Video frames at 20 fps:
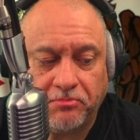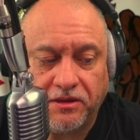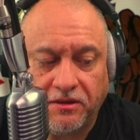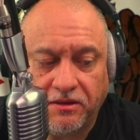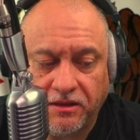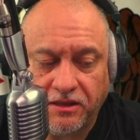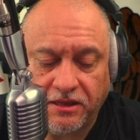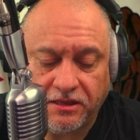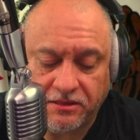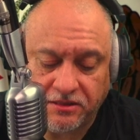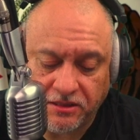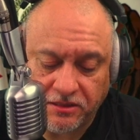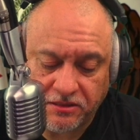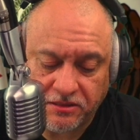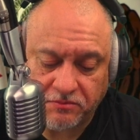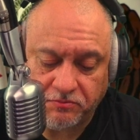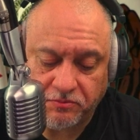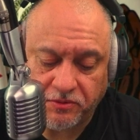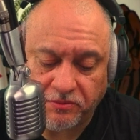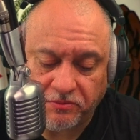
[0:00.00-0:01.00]
It's
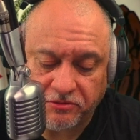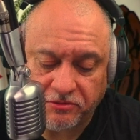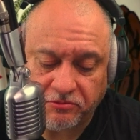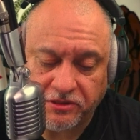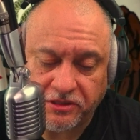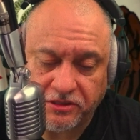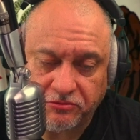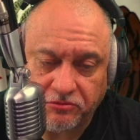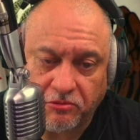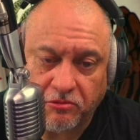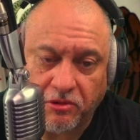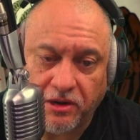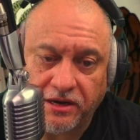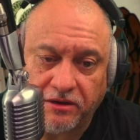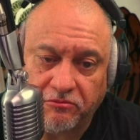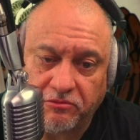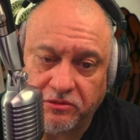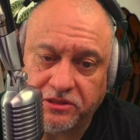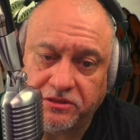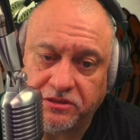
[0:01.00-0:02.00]
pretty much what is required,
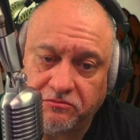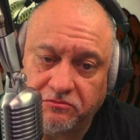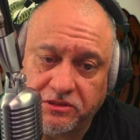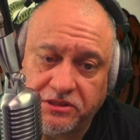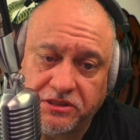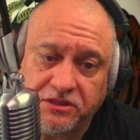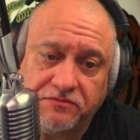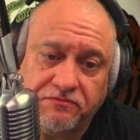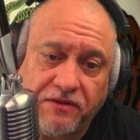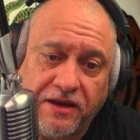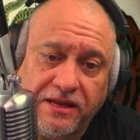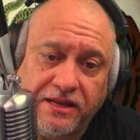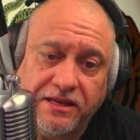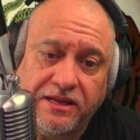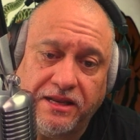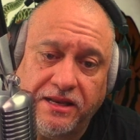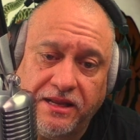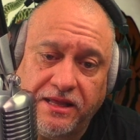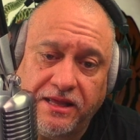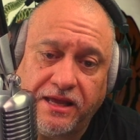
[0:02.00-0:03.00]
which is filing,
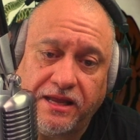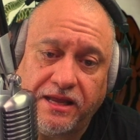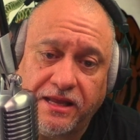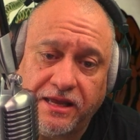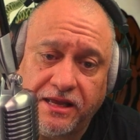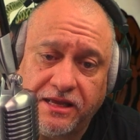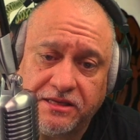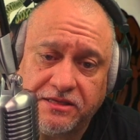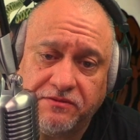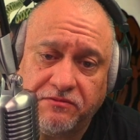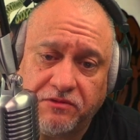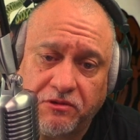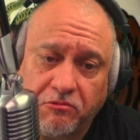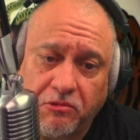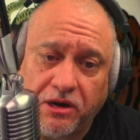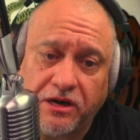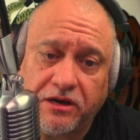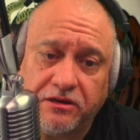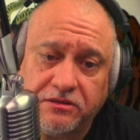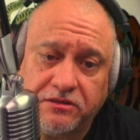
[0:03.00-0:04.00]
and the ISF
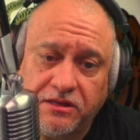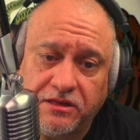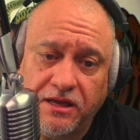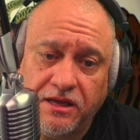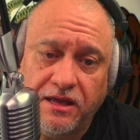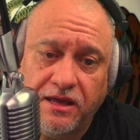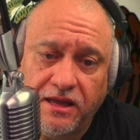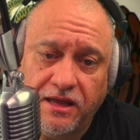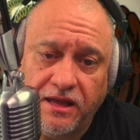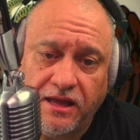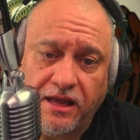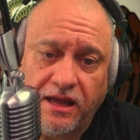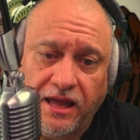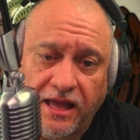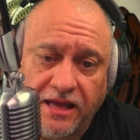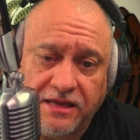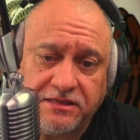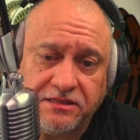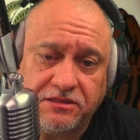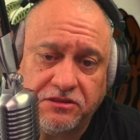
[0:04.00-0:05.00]
requires
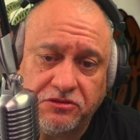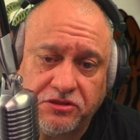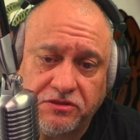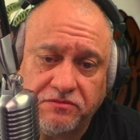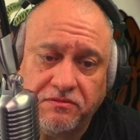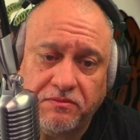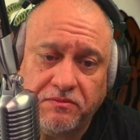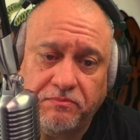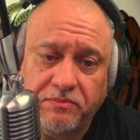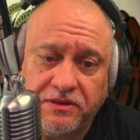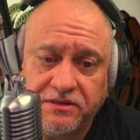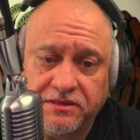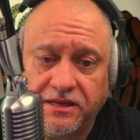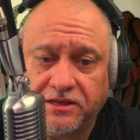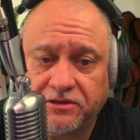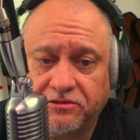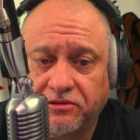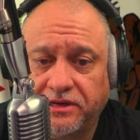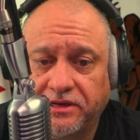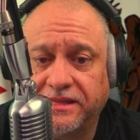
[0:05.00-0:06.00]
access to CBP's
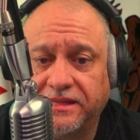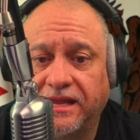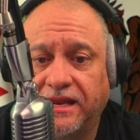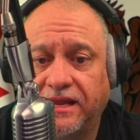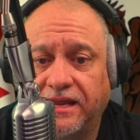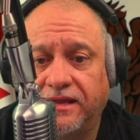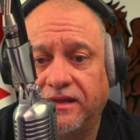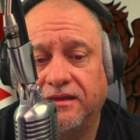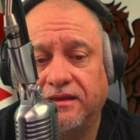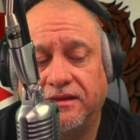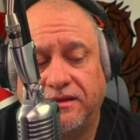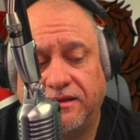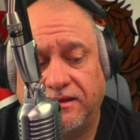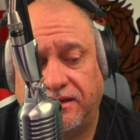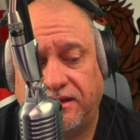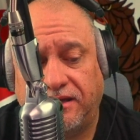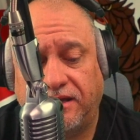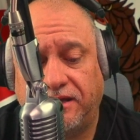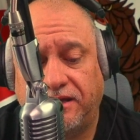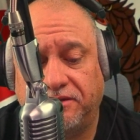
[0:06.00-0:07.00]
electronic data
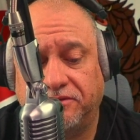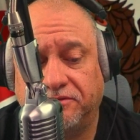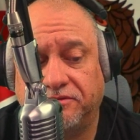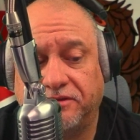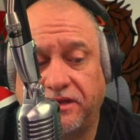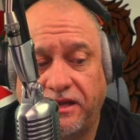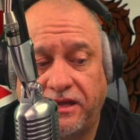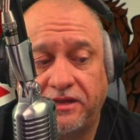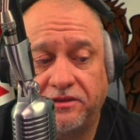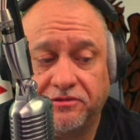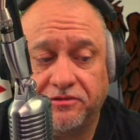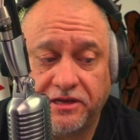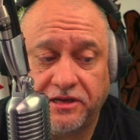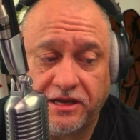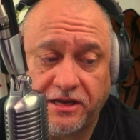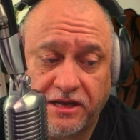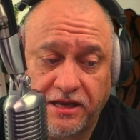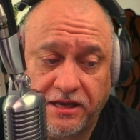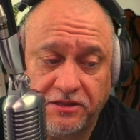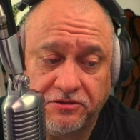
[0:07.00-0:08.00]

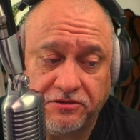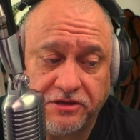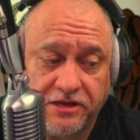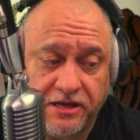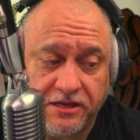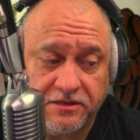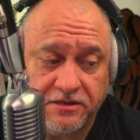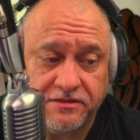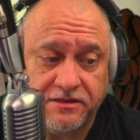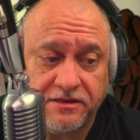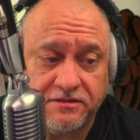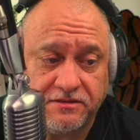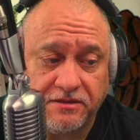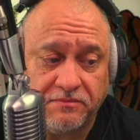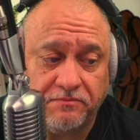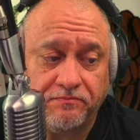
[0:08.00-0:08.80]
interchange system.